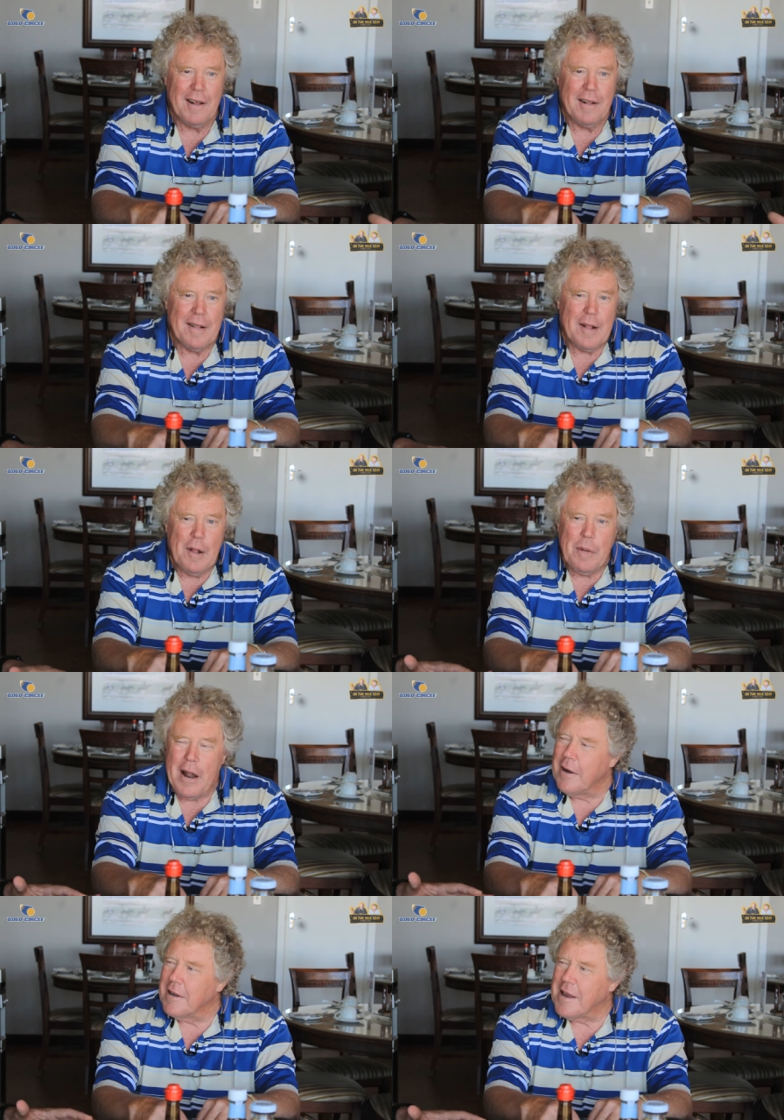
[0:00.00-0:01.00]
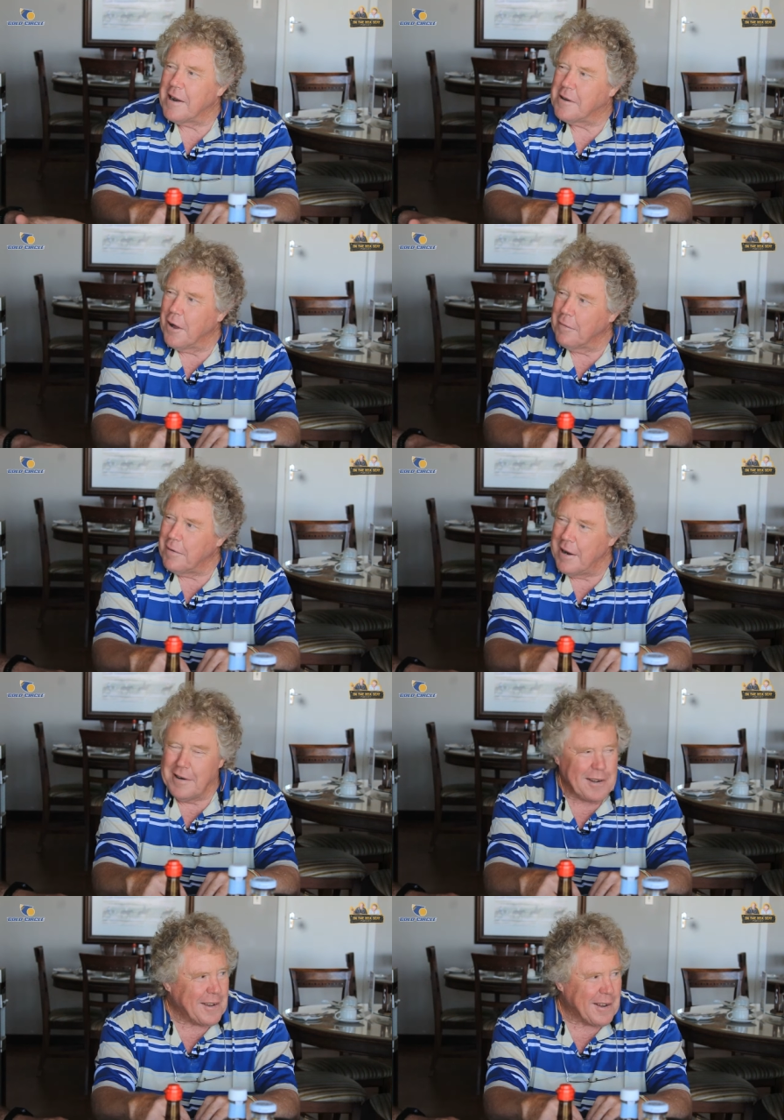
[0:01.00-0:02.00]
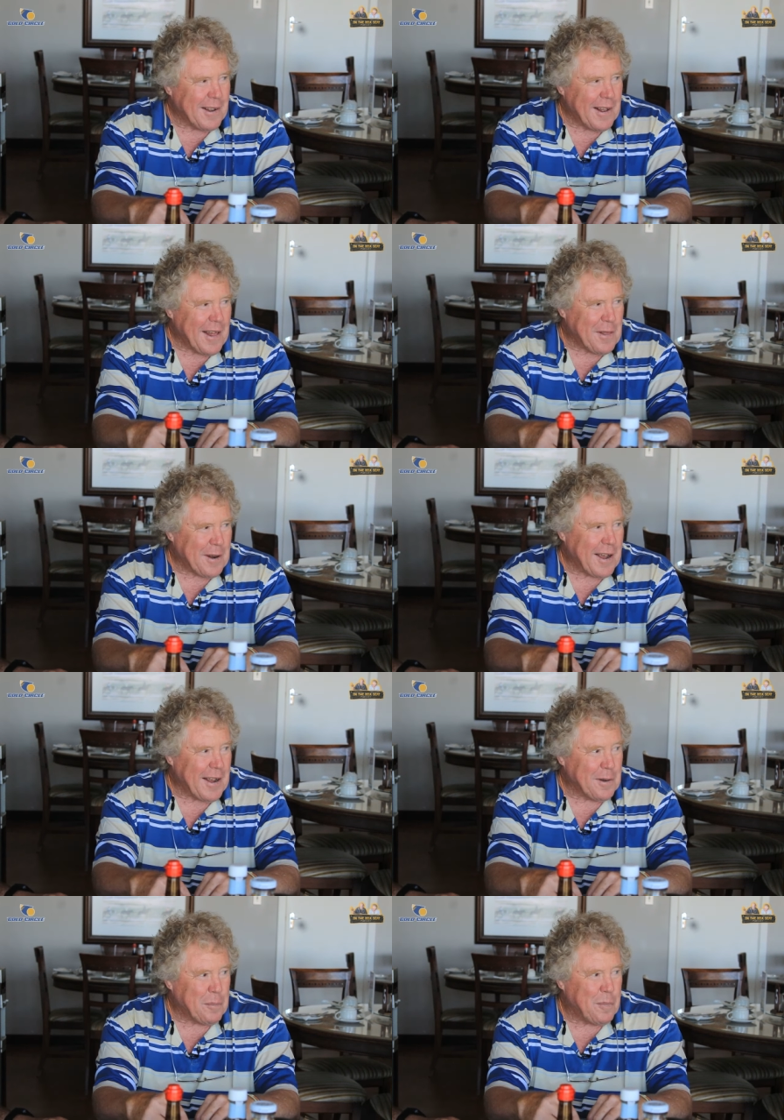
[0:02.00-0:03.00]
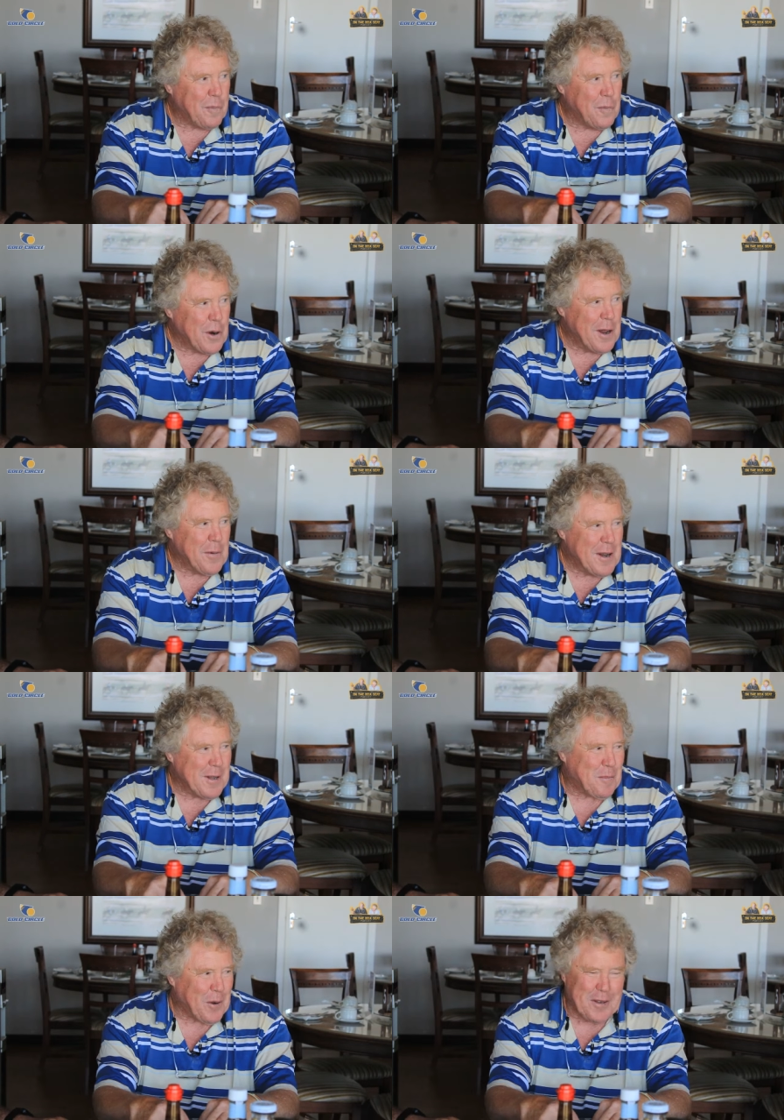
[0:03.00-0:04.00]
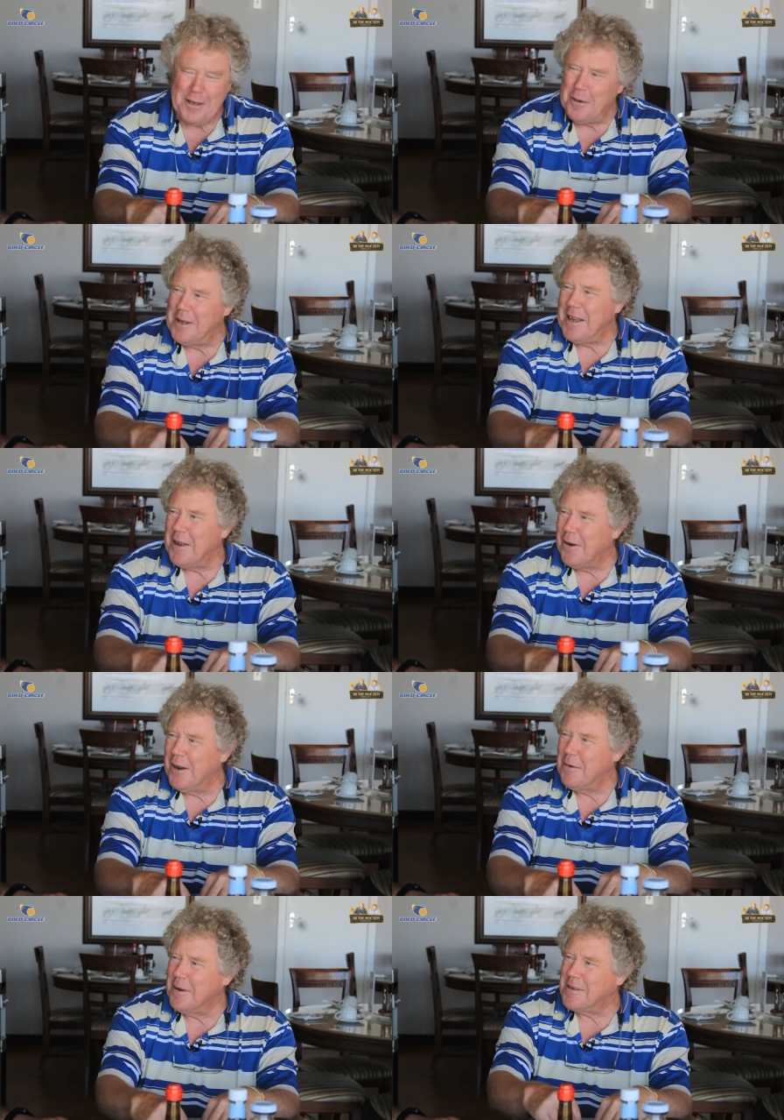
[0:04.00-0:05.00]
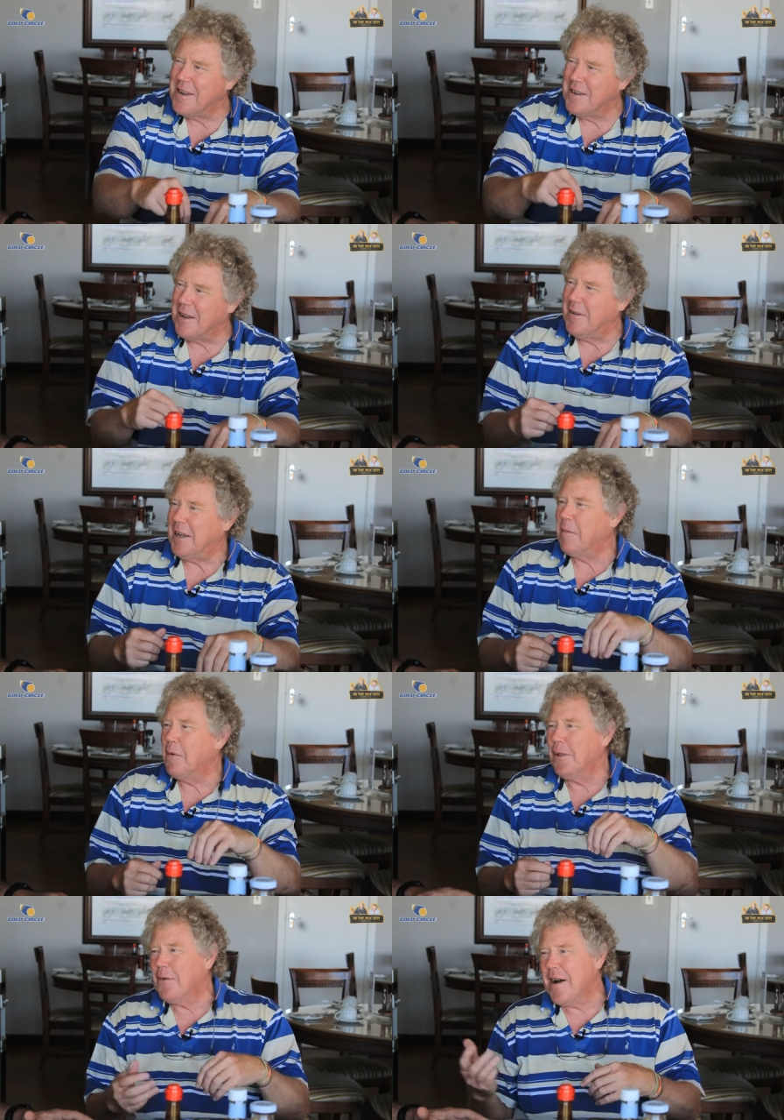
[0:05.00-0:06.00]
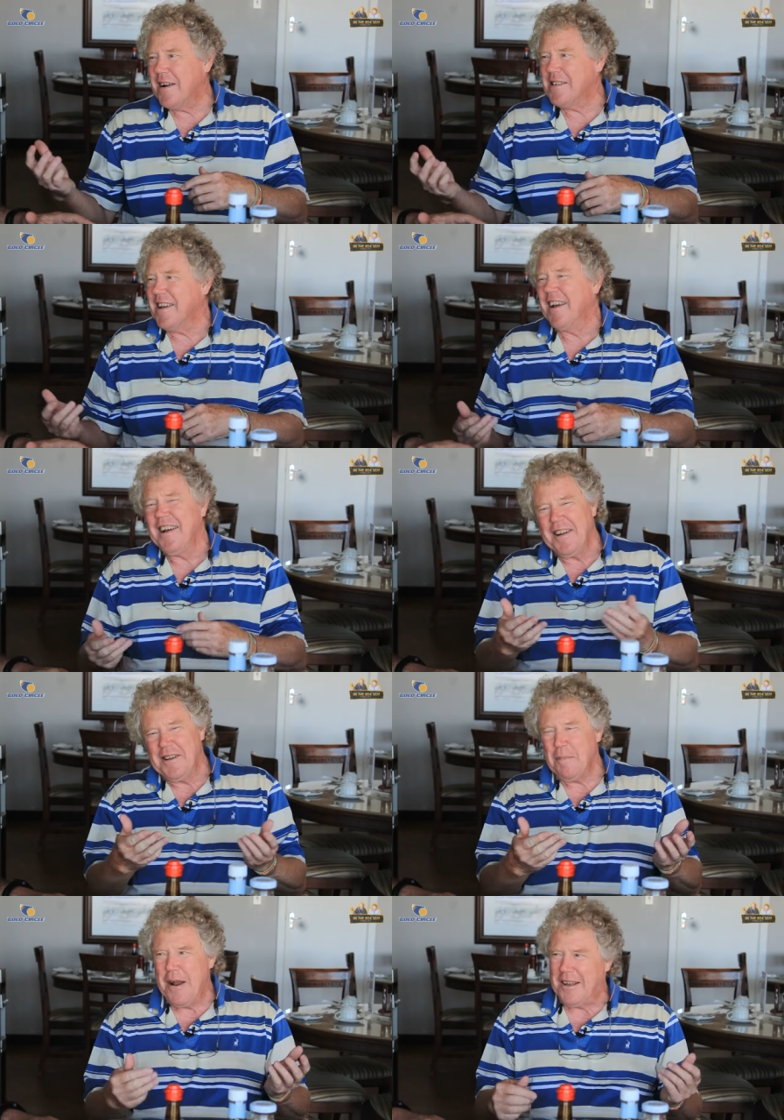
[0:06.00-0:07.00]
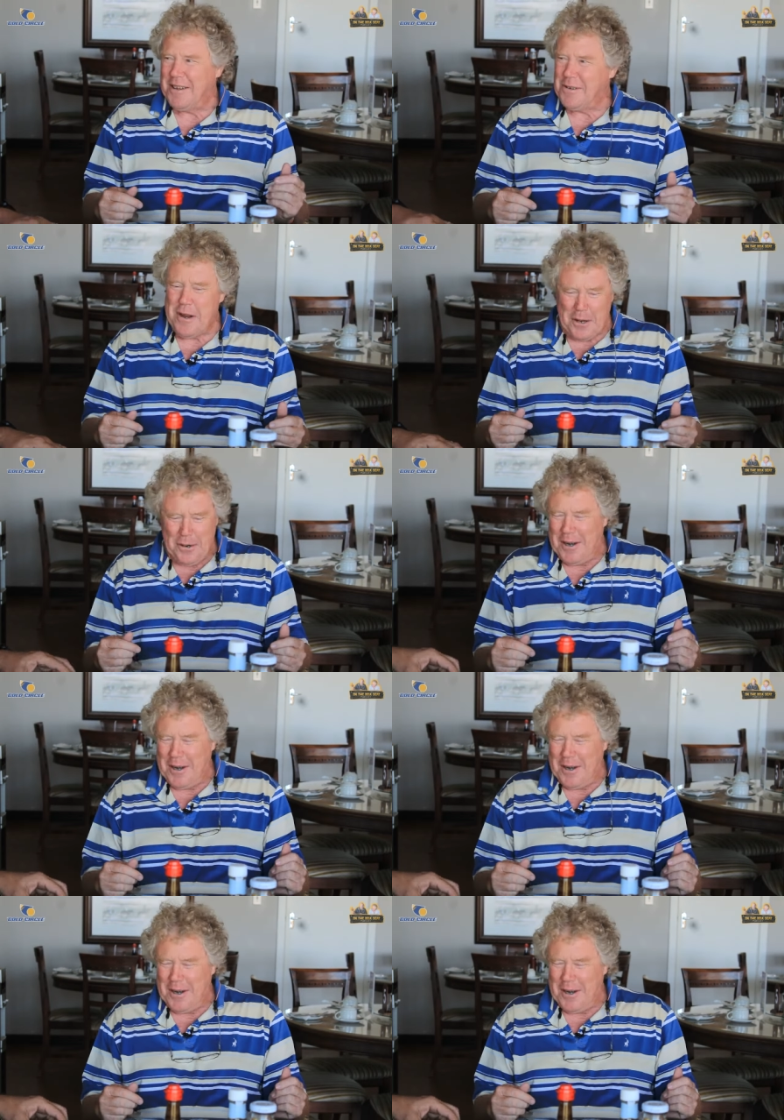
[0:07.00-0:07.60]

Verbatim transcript: Oh, so. no, I had to laugh at Anthony the other day and is Hollywood is giving him Hollywood is uh, giving him all the rights, all the rights. to break his record. and